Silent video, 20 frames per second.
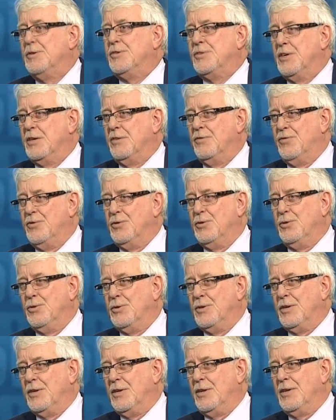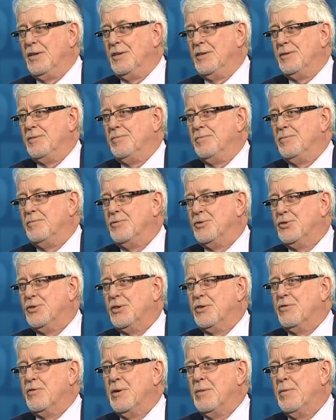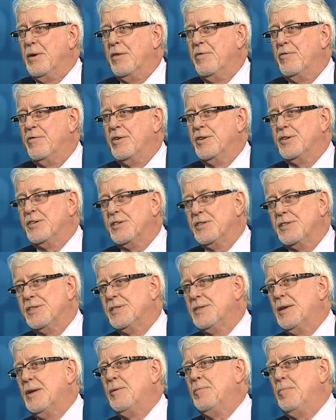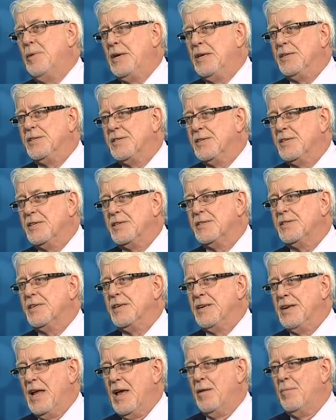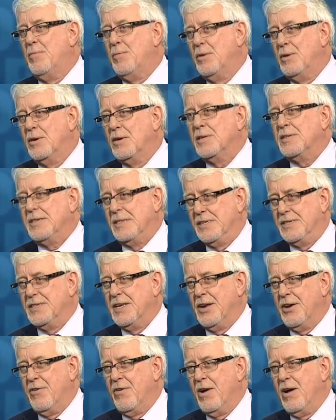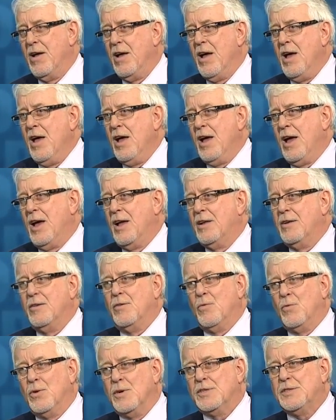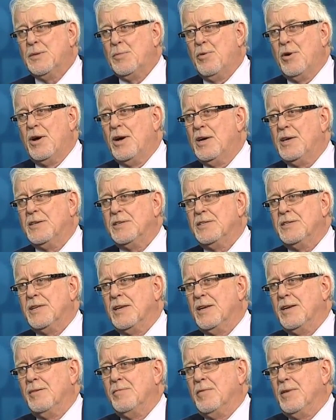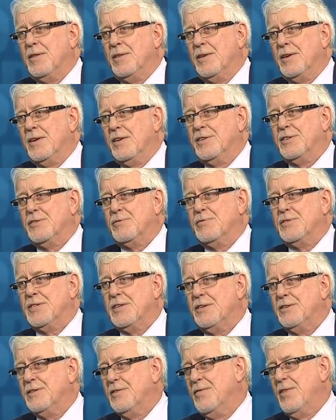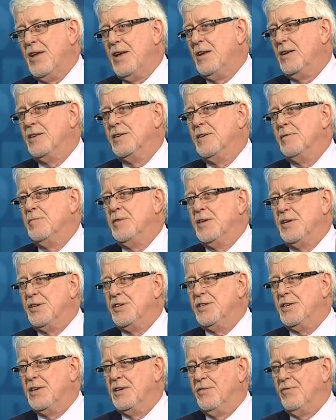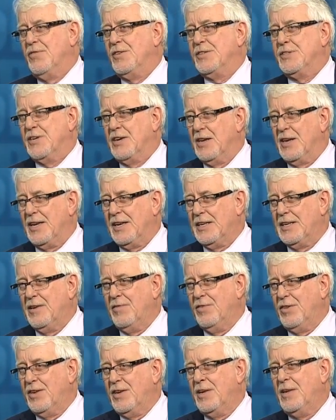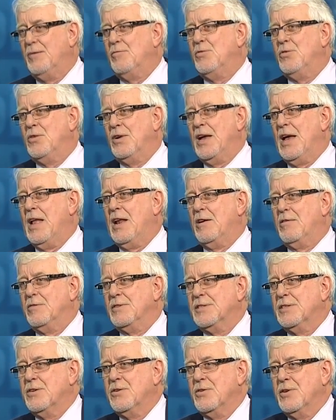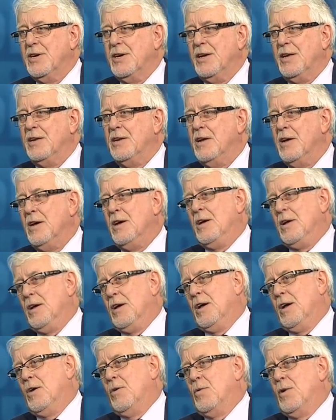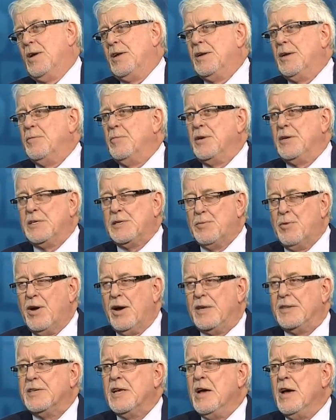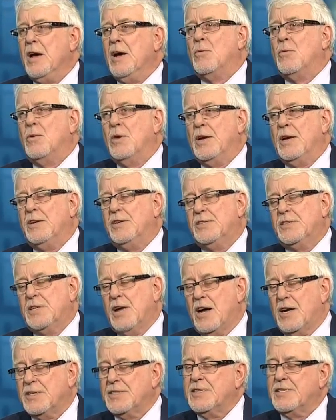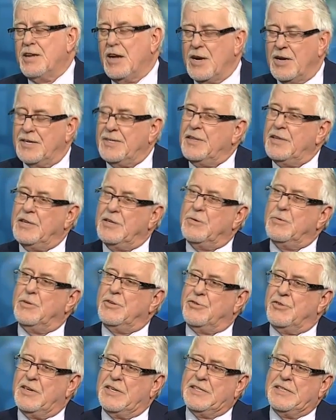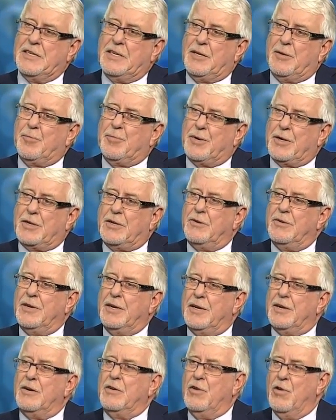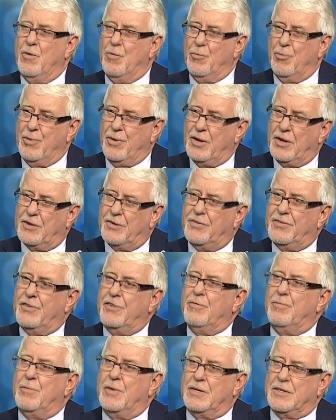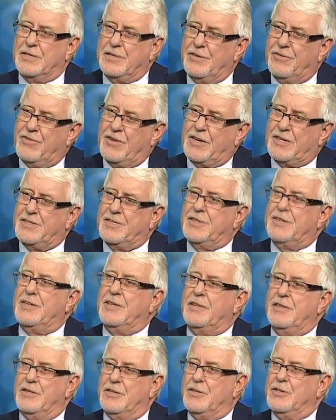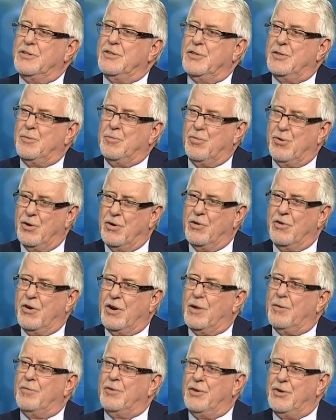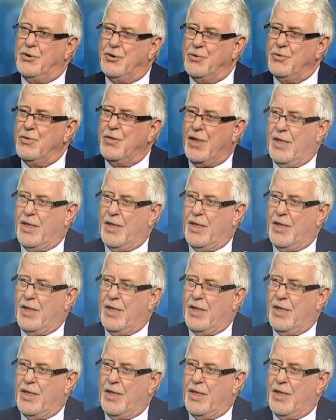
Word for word: junk food, sugary beverages, pizzas and hamburgers, etc. And we're surprised that as a result of that diminishing physical activity, more calories going in, we end up being surprised. We are starting to address it, but you need a comprehensive, multifaceted long-term program to do